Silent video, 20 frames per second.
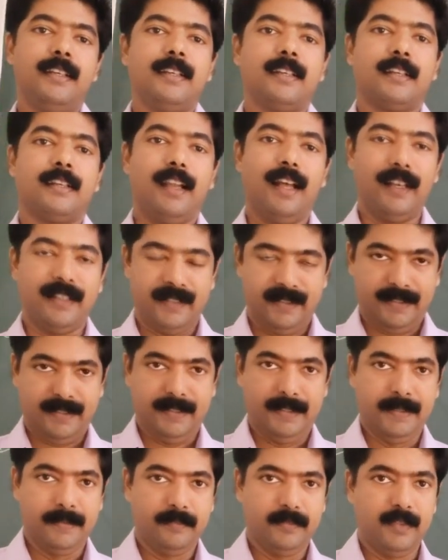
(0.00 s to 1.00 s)

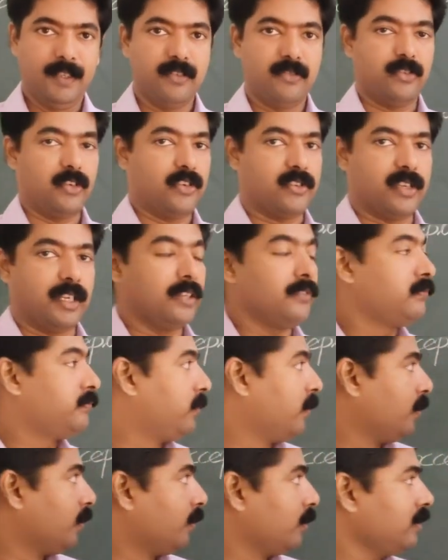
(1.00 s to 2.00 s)
class. Session
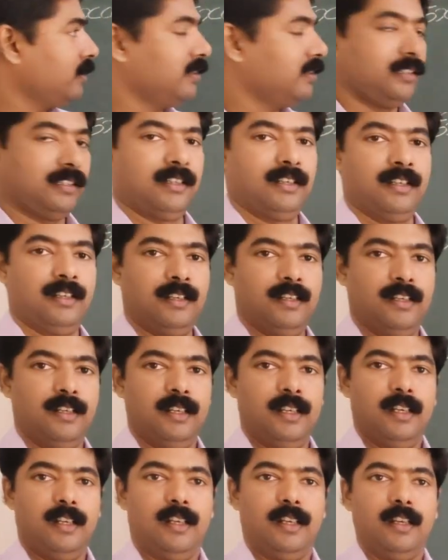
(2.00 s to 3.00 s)
4,
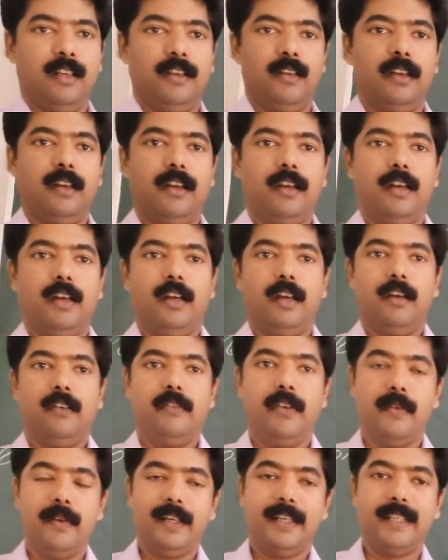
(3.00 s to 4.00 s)

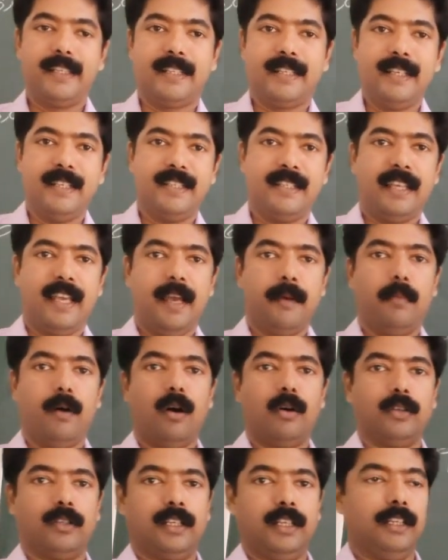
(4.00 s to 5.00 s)
we will discuss
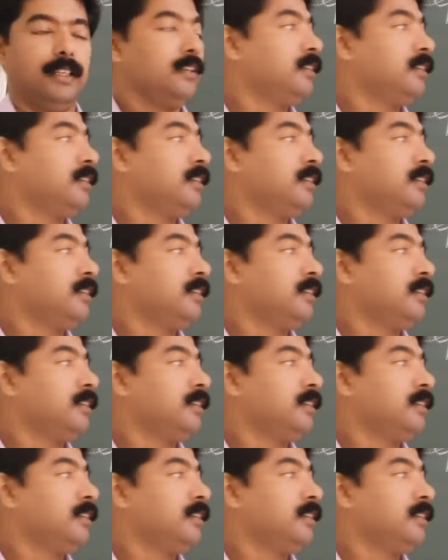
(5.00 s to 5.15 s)
about